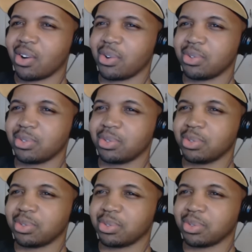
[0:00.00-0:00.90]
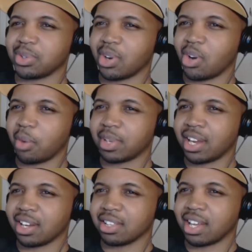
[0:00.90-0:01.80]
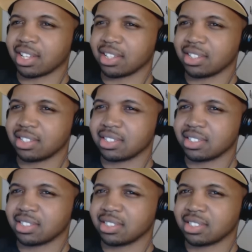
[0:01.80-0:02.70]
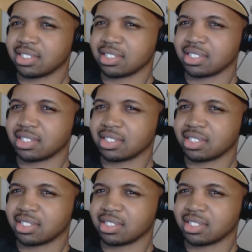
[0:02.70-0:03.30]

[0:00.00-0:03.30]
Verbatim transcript: Oh, open the airlock, huh? Gamma Delta hatch open.